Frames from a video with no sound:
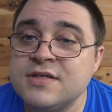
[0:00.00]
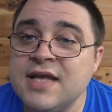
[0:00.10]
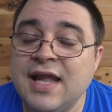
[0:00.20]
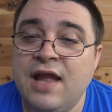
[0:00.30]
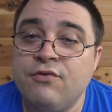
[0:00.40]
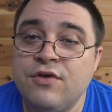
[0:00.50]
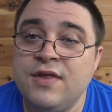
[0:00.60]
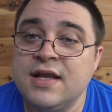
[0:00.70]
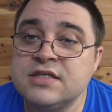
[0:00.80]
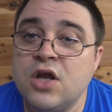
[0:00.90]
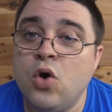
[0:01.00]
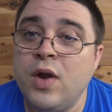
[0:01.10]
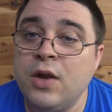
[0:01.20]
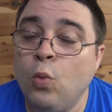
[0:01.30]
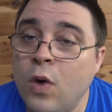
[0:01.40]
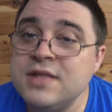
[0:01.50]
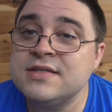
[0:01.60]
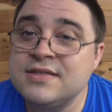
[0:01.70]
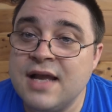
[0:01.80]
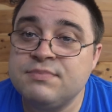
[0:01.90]
like everything is going one
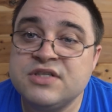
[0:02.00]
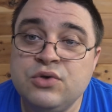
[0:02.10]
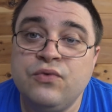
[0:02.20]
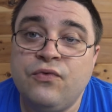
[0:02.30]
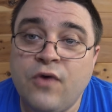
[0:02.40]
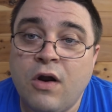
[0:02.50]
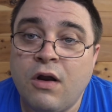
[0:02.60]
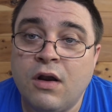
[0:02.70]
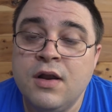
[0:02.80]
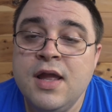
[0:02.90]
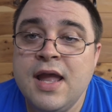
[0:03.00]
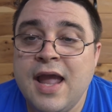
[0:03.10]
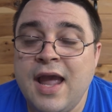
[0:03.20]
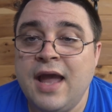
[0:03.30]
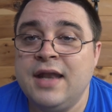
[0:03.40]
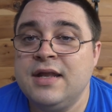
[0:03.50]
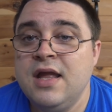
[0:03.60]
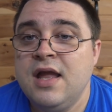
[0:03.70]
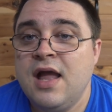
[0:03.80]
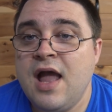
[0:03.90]
step too far, and
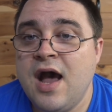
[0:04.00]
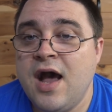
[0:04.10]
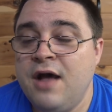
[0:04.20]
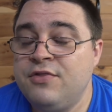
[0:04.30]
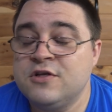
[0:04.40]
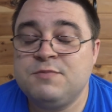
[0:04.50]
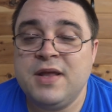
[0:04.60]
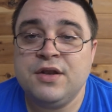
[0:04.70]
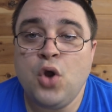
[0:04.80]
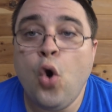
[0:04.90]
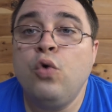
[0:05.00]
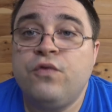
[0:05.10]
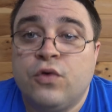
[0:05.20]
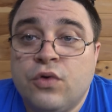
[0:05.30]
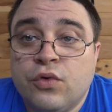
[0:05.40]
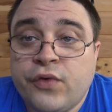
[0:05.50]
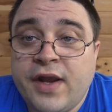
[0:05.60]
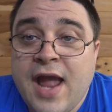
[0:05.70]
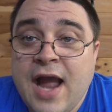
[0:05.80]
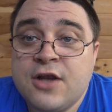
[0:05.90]
there's been an
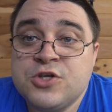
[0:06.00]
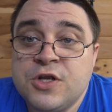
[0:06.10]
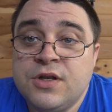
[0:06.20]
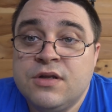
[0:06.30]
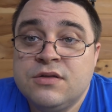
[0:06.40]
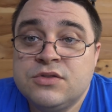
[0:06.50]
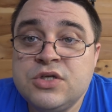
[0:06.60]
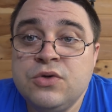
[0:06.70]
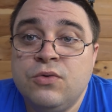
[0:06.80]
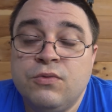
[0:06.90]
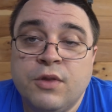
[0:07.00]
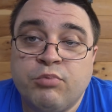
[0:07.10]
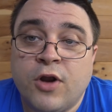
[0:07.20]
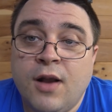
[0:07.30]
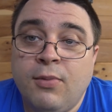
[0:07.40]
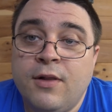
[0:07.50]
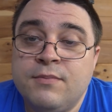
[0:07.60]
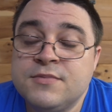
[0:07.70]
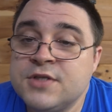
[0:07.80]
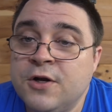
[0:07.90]
overreaction to the problem.
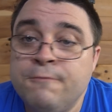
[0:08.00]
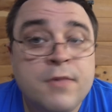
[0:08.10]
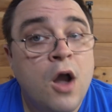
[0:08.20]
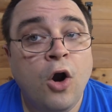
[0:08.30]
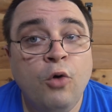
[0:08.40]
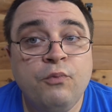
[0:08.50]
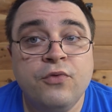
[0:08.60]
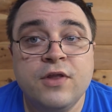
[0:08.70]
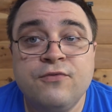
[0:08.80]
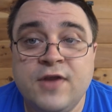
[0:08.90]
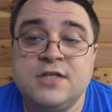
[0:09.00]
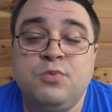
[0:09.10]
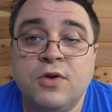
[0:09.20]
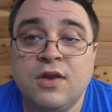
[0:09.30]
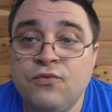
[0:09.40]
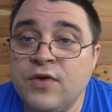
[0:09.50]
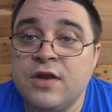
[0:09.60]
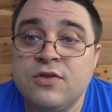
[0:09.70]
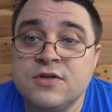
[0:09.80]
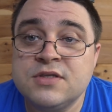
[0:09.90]
So hopefully Facebook can
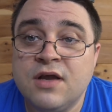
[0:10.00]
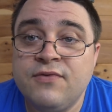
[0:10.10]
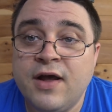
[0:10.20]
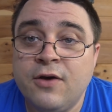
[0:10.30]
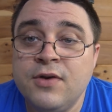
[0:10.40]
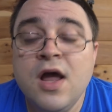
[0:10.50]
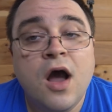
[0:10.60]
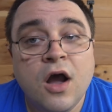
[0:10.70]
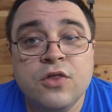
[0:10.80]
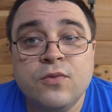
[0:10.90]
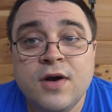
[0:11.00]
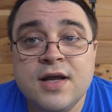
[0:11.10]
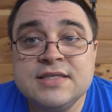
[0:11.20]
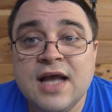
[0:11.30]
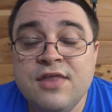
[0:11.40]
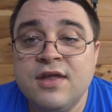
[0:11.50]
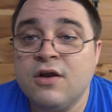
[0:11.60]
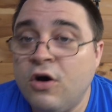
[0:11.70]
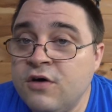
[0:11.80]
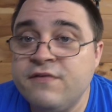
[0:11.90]
figure their stuff out. Otherwise, I
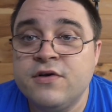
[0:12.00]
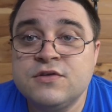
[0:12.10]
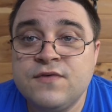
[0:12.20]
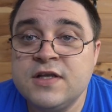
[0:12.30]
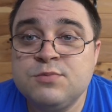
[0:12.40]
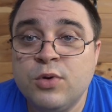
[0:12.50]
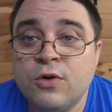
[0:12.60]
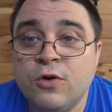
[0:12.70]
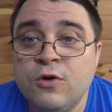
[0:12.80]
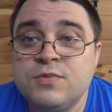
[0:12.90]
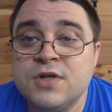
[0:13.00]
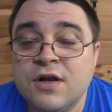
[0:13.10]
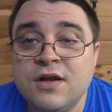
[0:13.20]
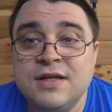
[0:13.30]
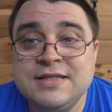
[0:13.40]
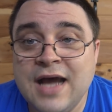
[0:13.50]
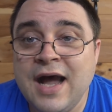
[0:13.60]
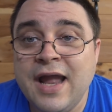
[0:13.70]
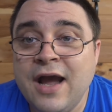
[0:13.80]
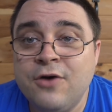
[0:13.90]
think all of those Facebook groups are going to
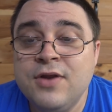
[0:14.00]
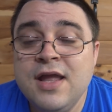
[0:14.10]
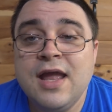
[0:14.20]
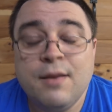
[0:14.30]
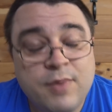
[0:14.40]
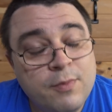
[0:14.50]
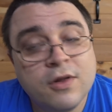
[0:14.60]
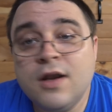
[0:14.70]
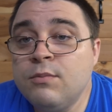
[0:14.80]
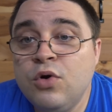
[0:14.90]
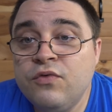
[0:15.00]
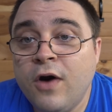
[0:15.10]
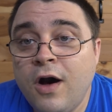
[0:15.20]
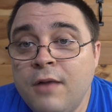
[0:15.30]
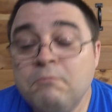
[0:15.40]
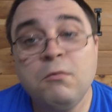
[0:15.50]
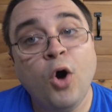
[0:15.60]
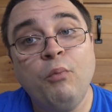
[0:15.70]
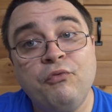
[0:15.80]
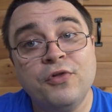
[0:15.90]
die out and people are going to move on.
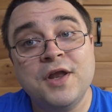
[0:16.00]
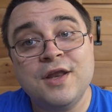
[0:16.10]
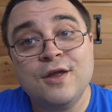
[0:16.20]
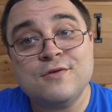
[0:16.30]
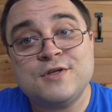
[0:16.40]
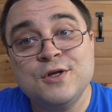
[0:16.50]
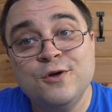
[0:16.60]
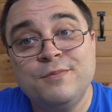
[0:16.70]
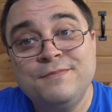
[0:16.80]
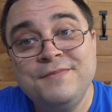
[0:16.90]
Hopefully to YouTube,